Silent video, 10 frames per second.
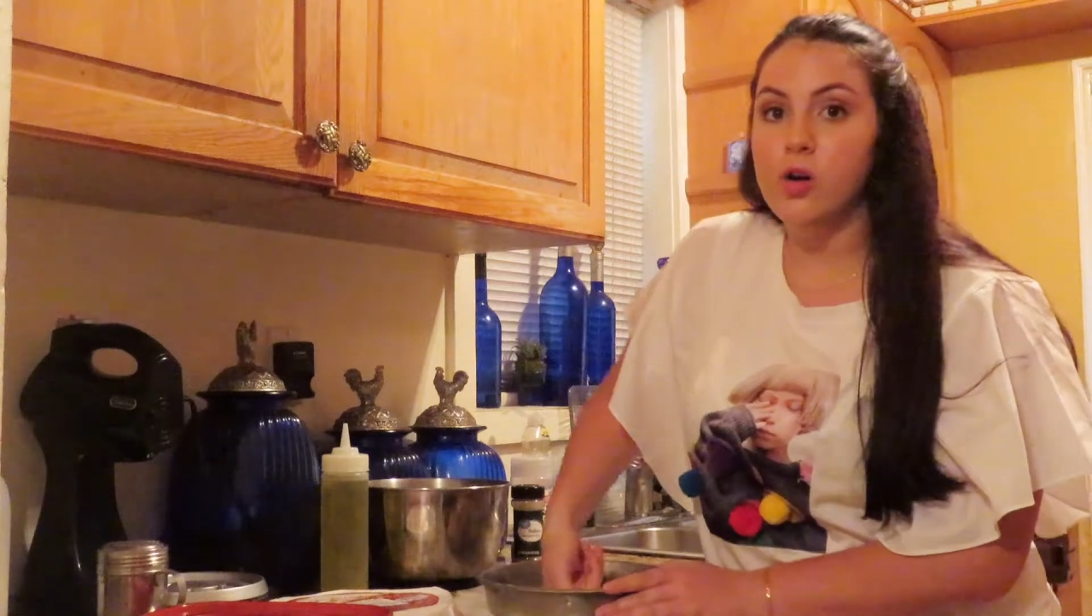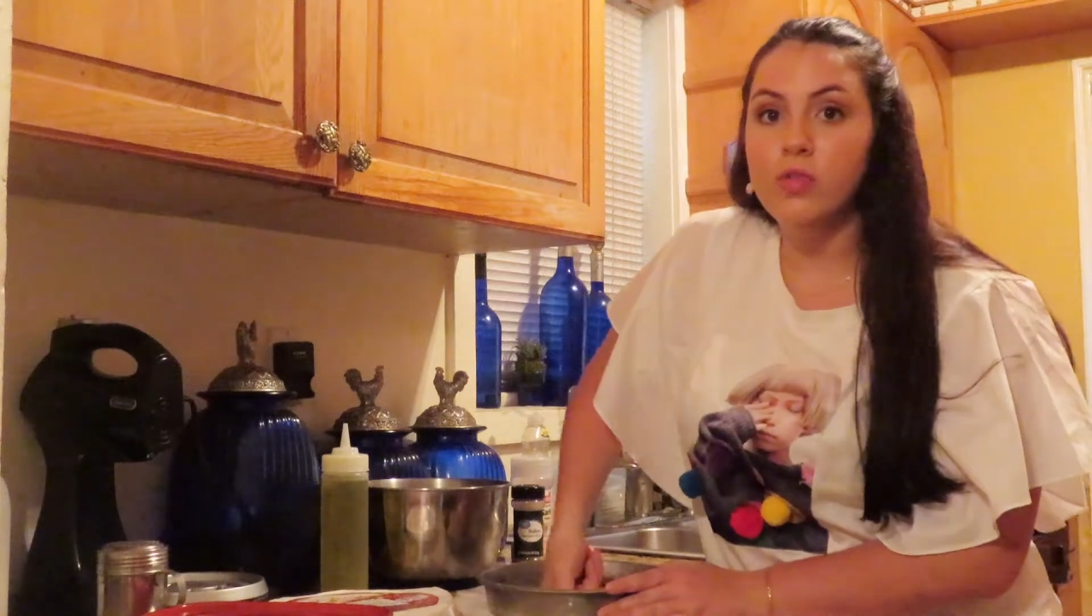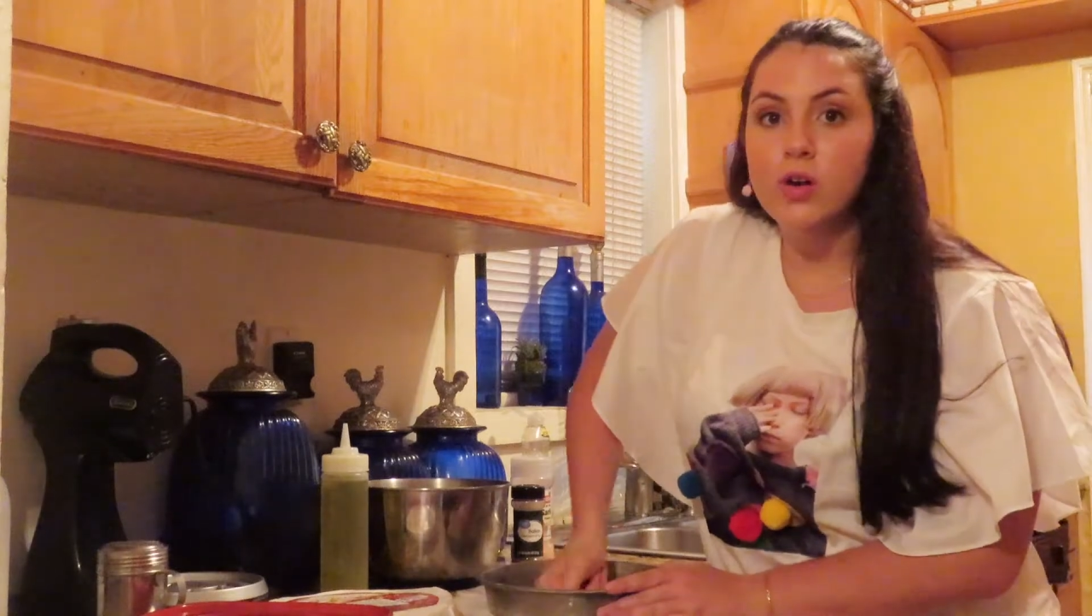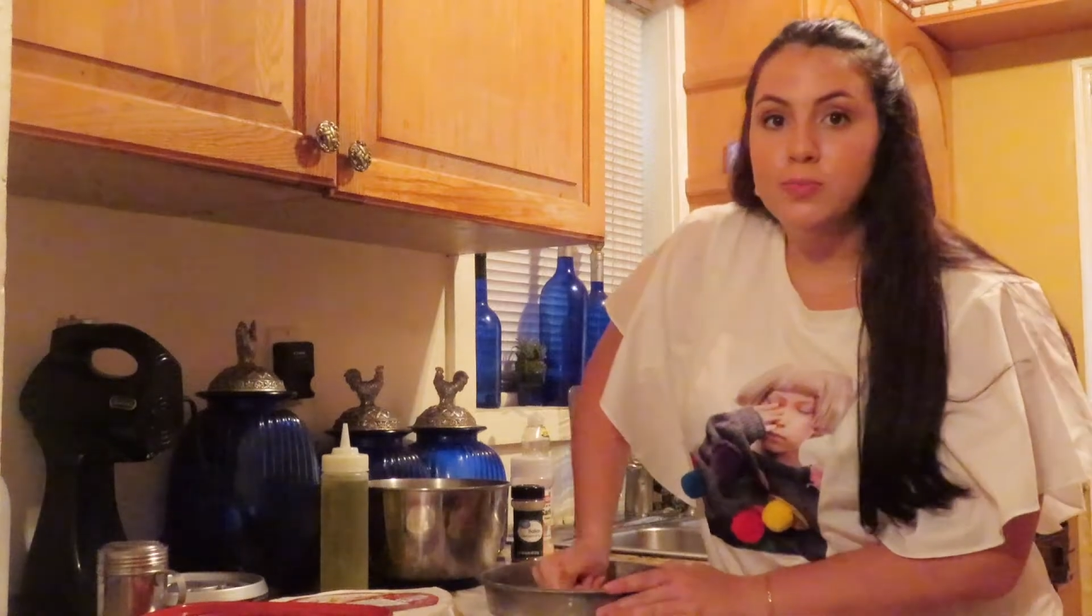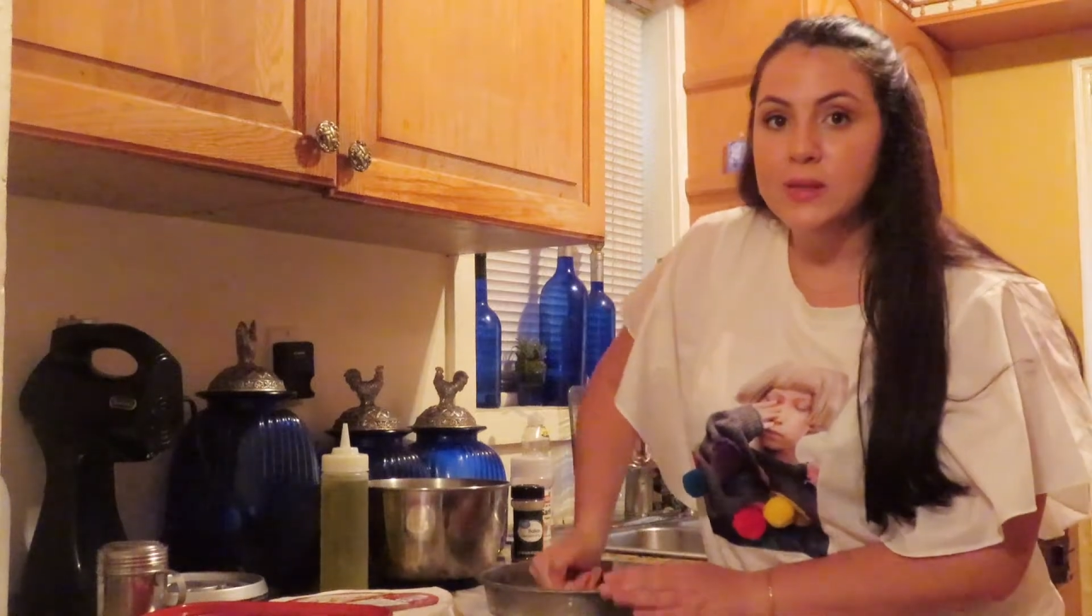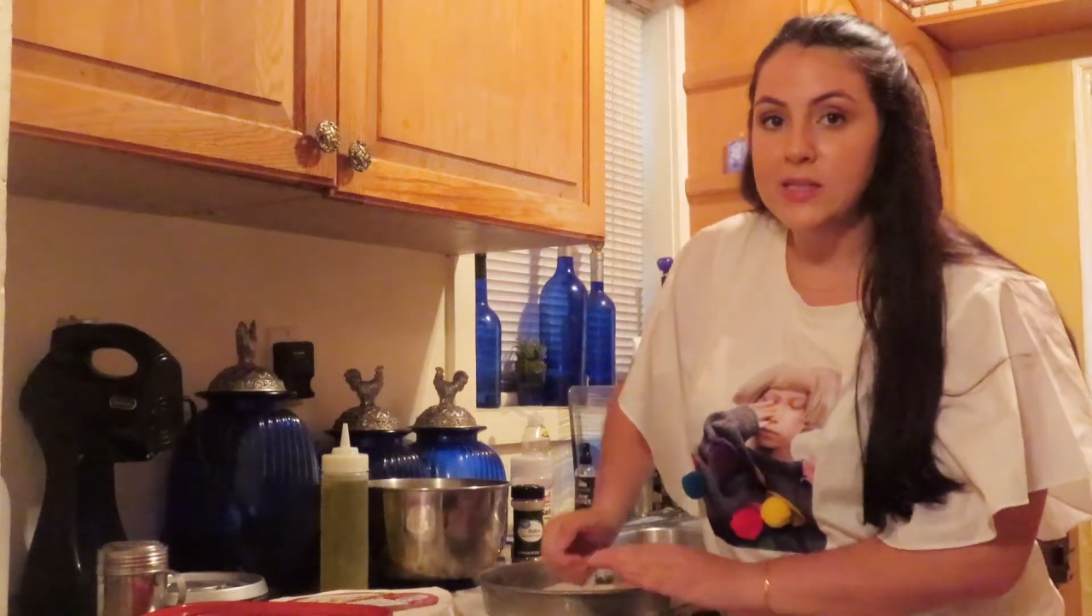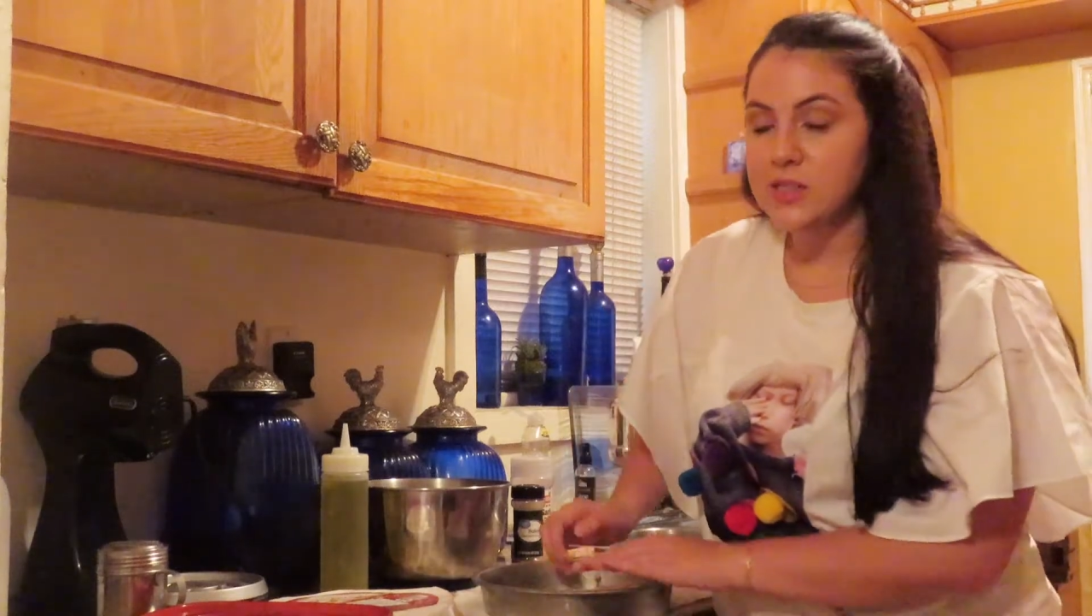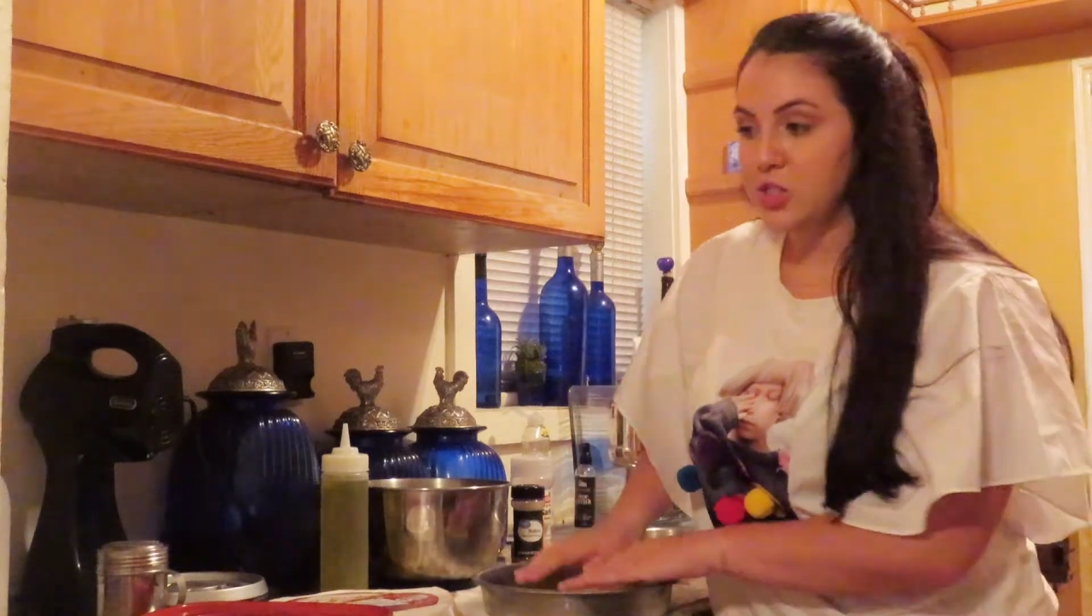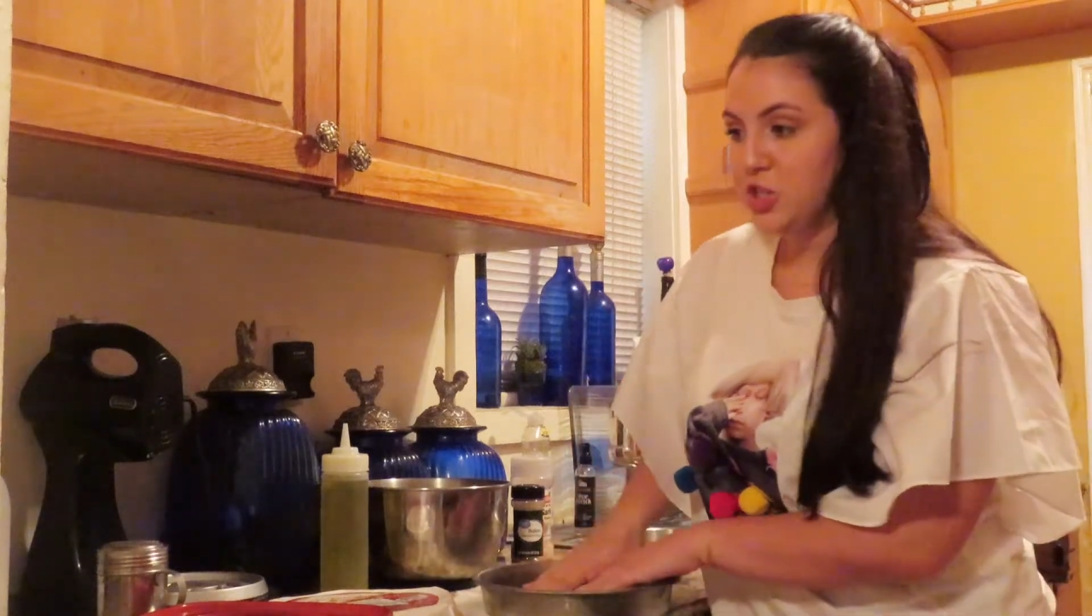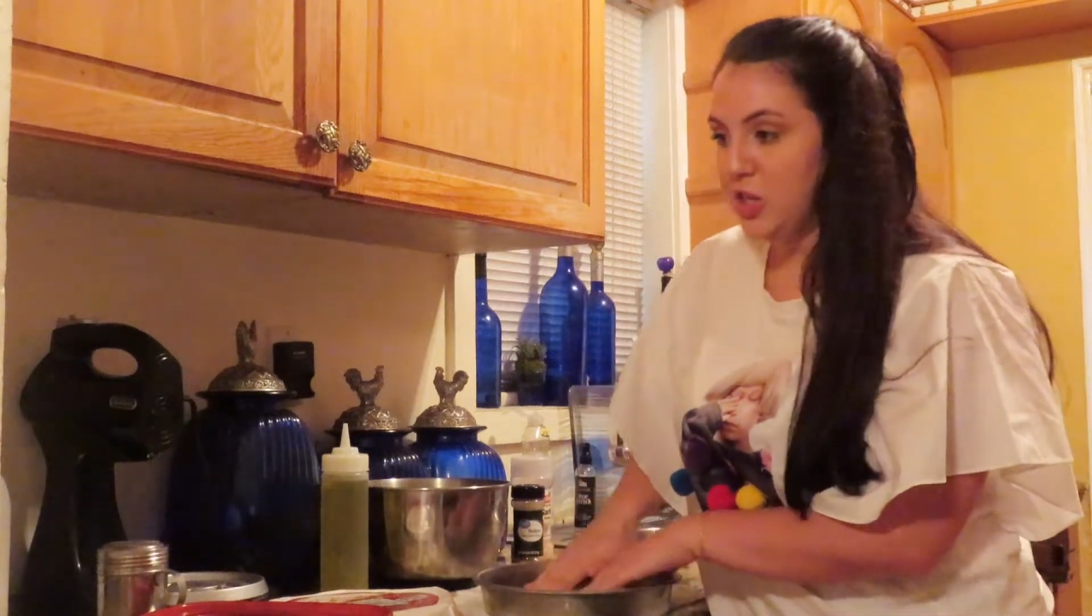of a
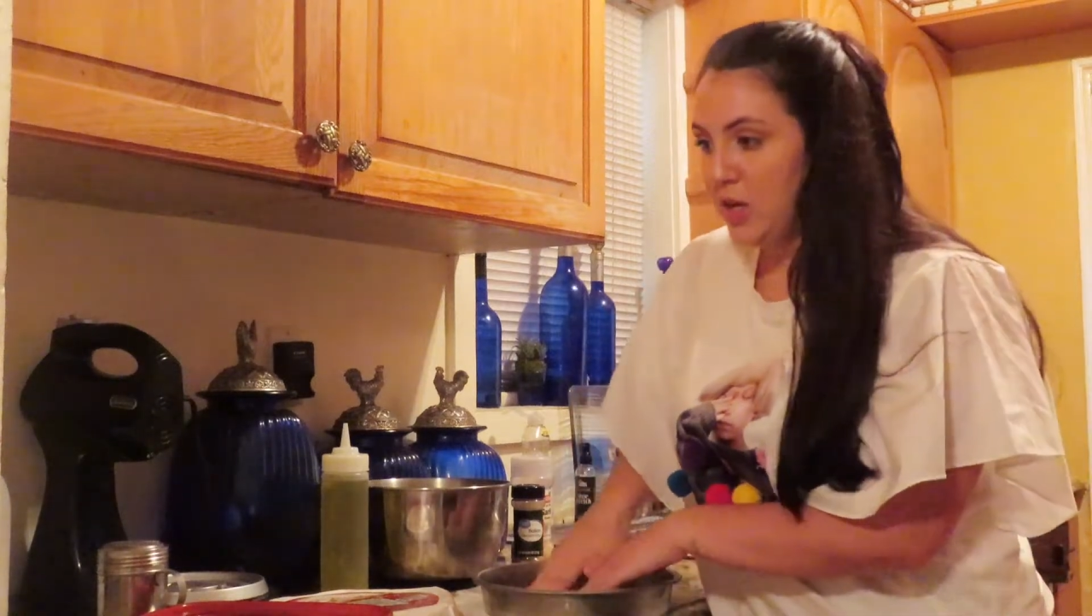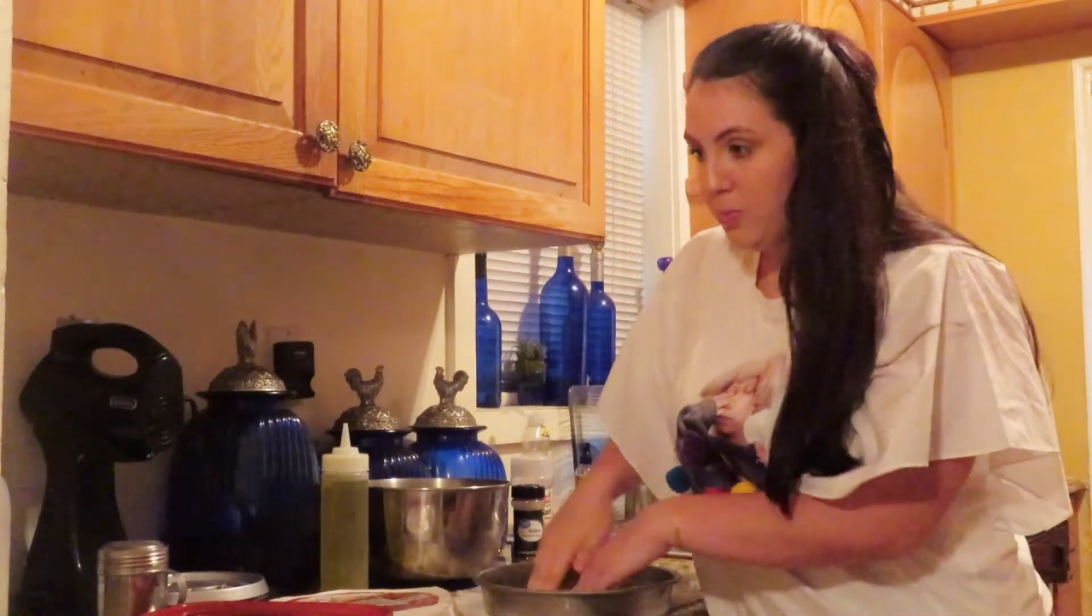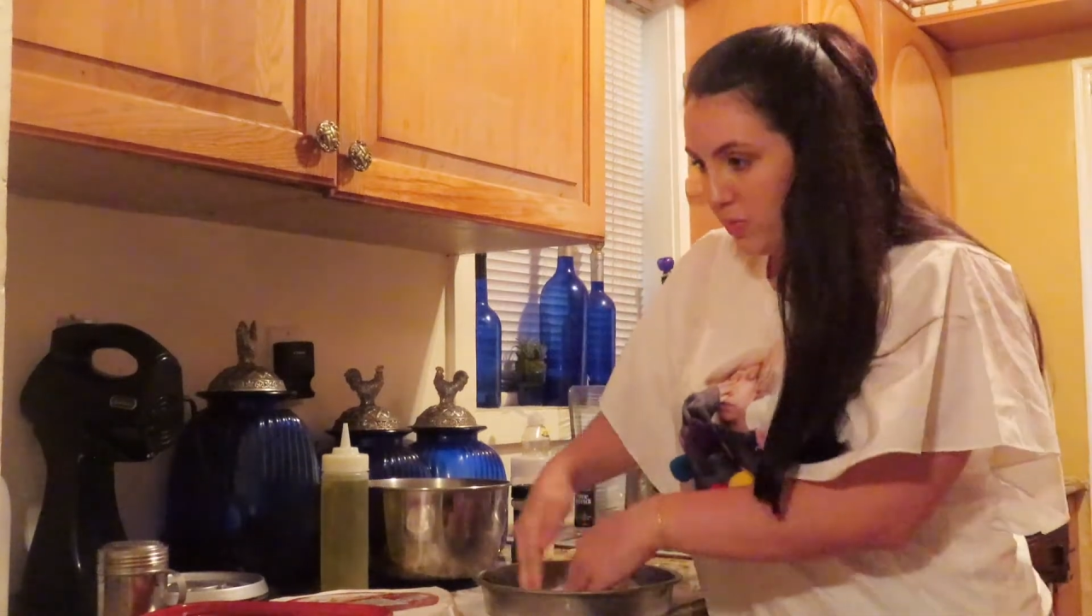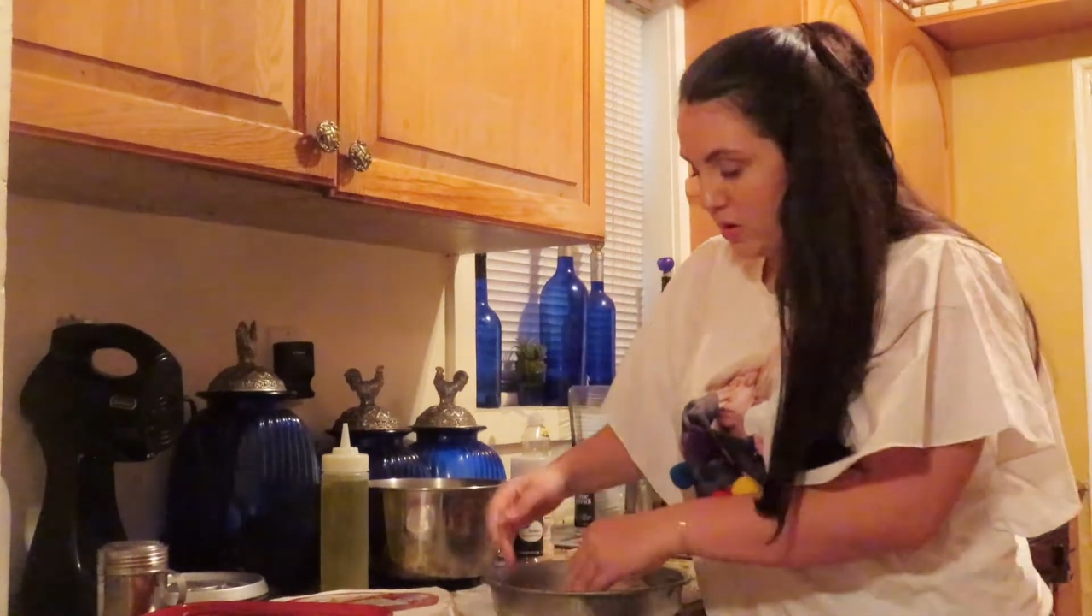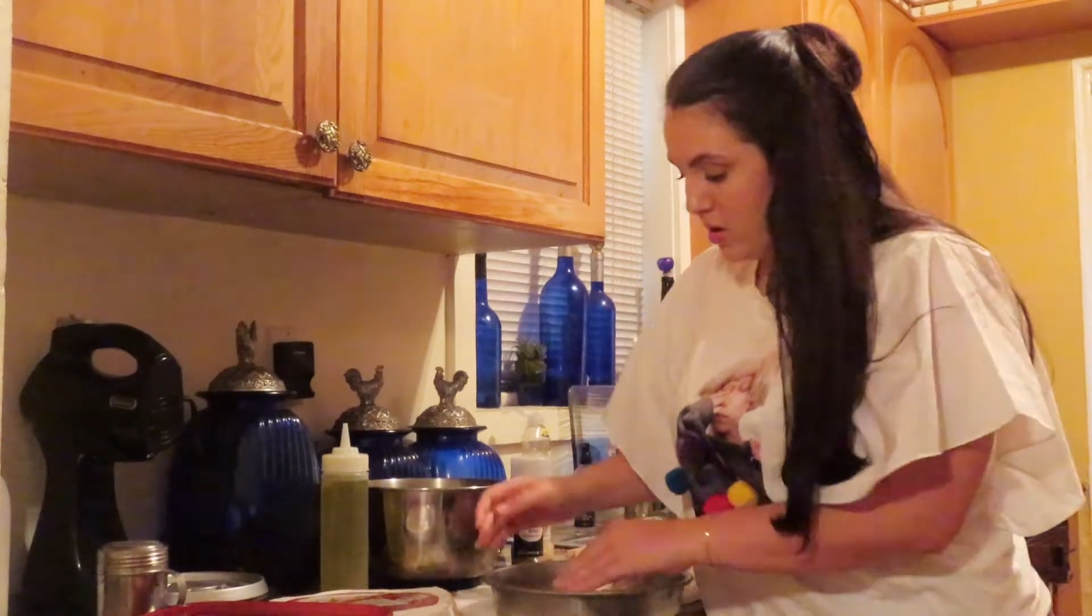pizza shape.